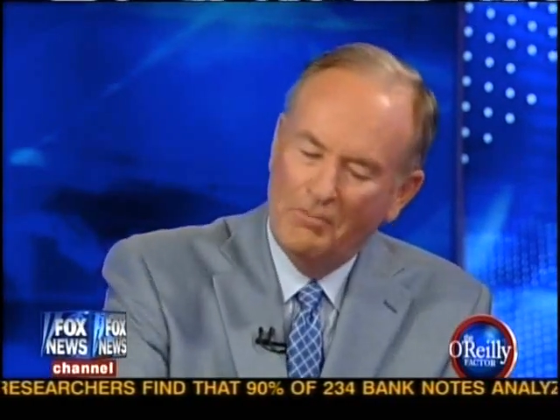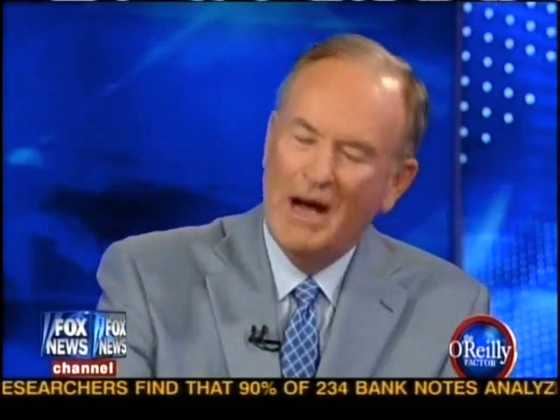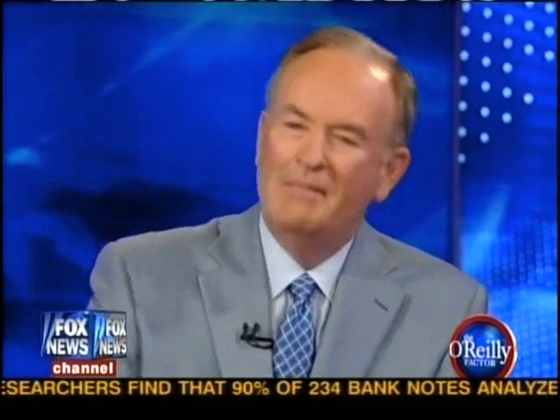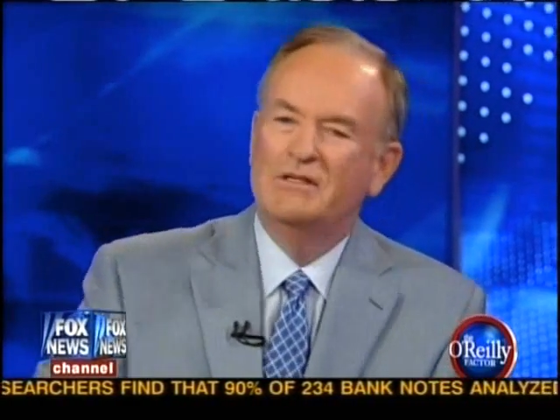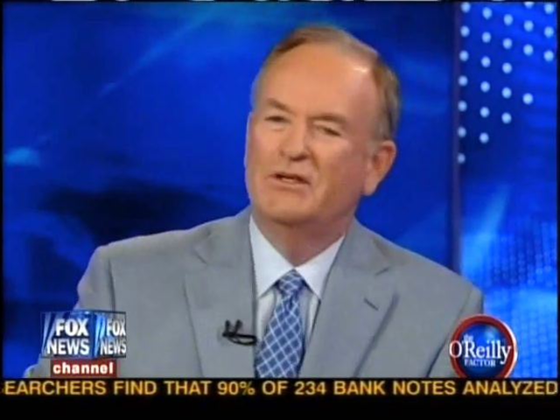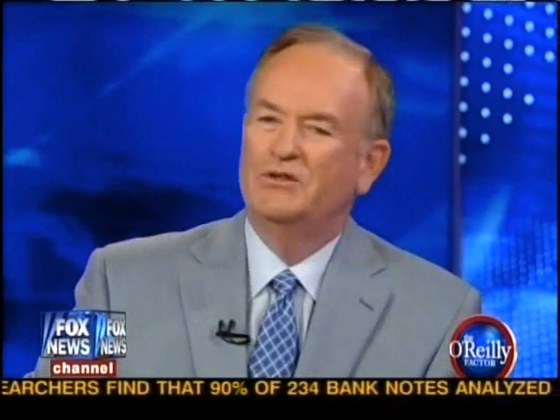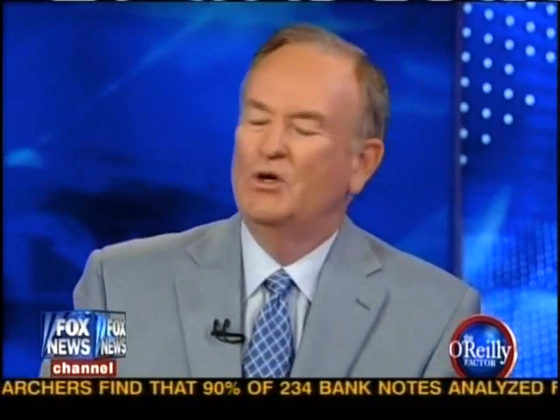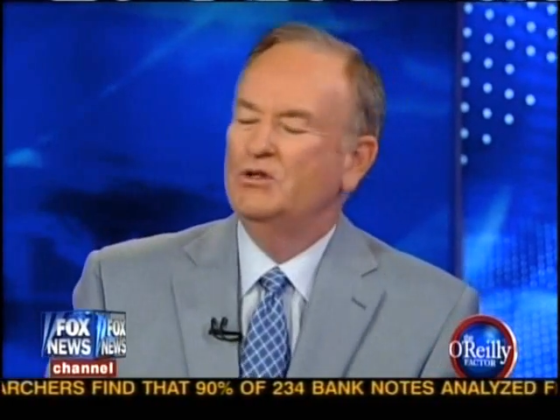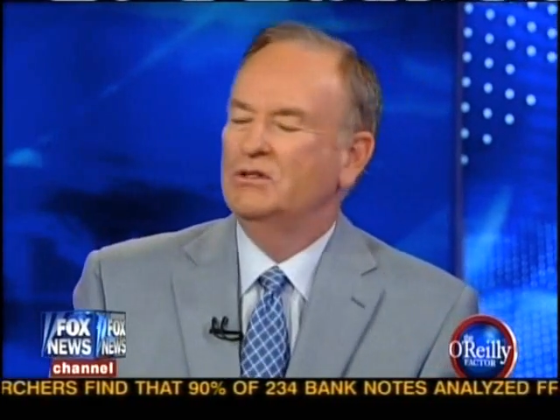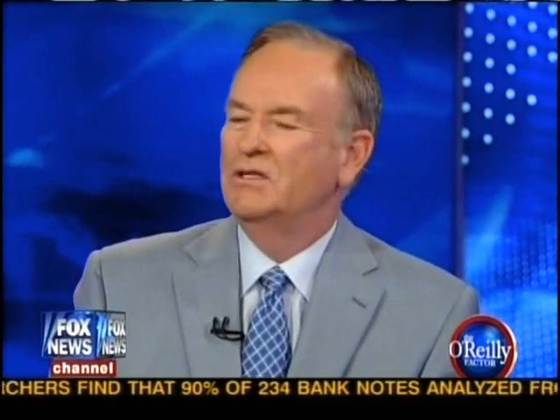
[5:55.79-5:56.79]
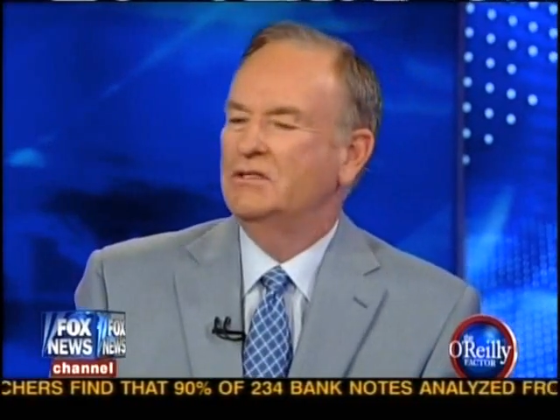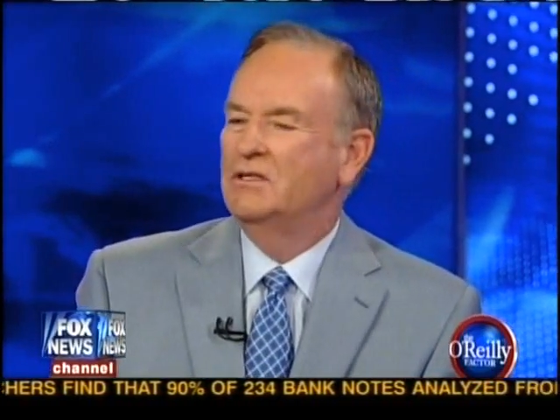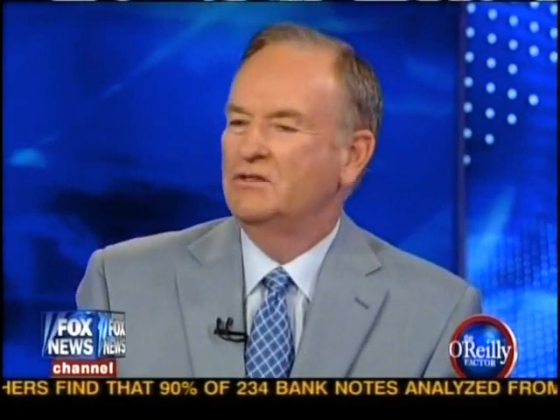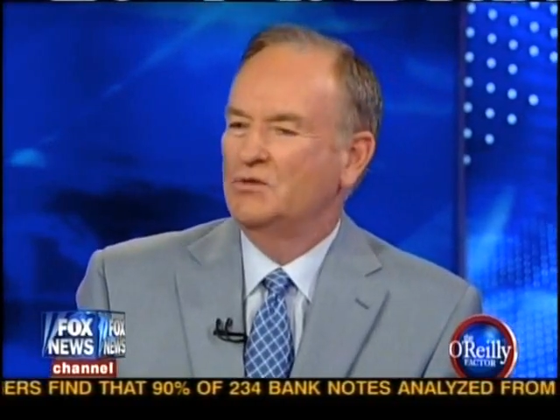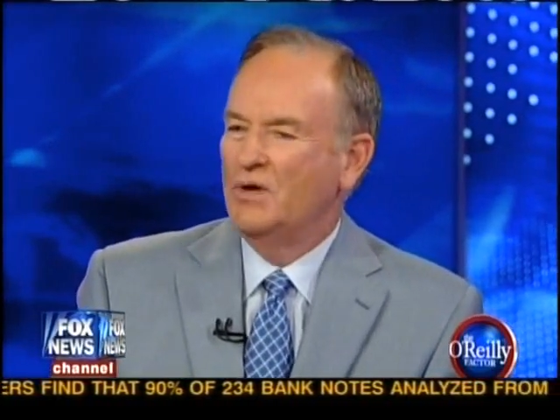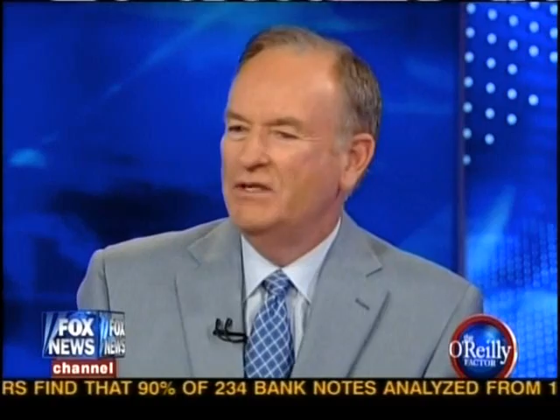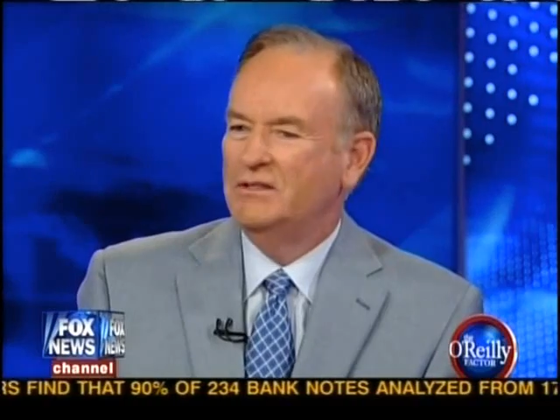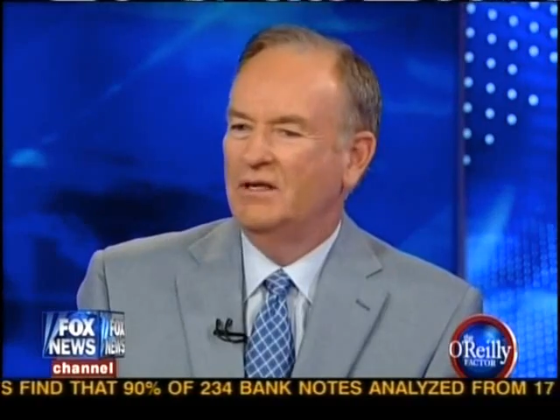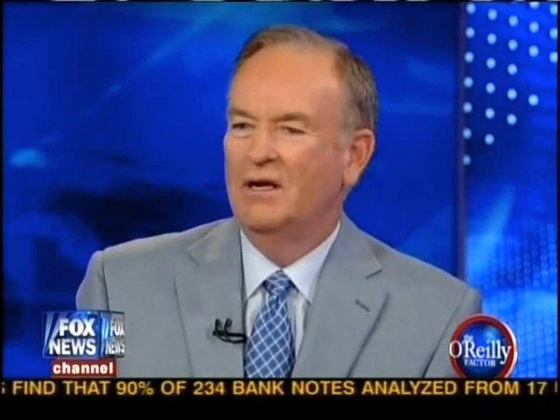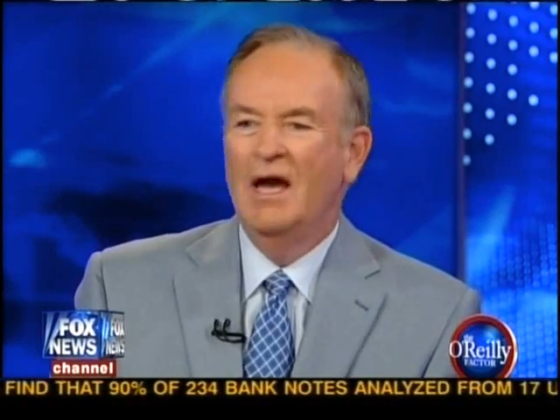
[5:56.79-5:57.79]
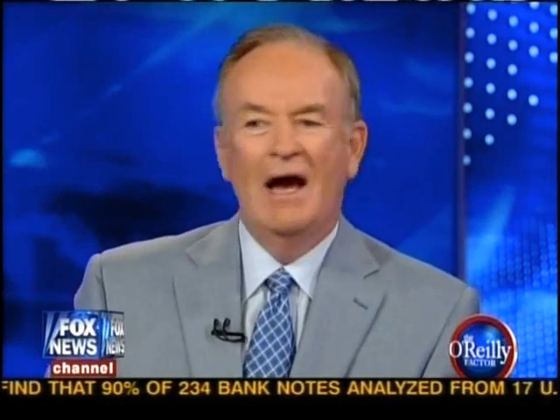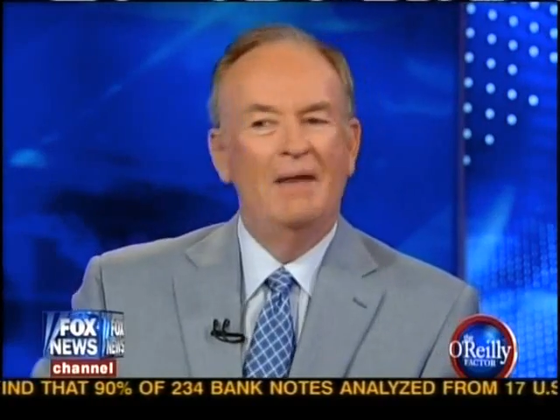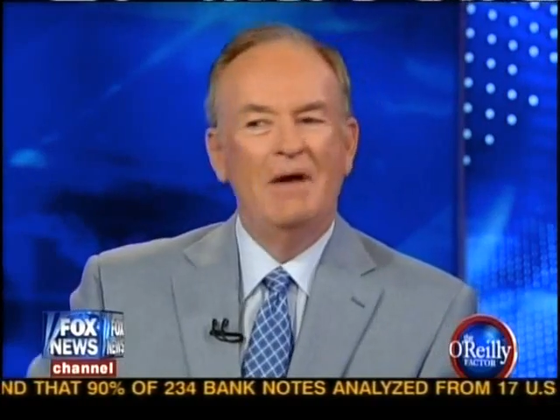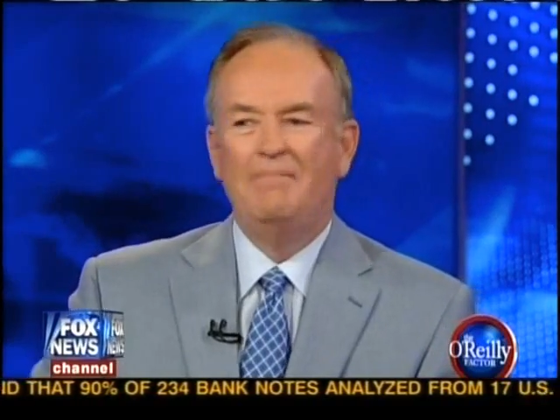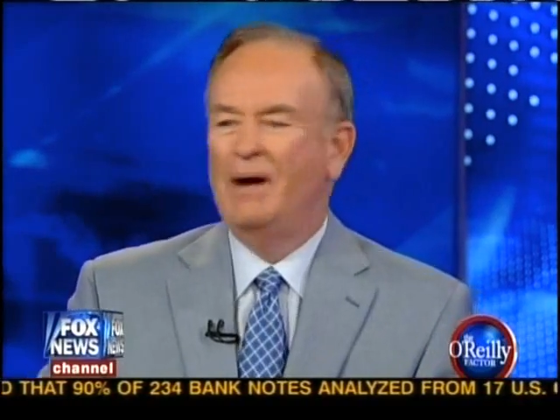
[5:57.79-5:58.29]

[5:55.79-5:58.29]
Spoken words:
Obama as a socialist and there's a race there. I'm not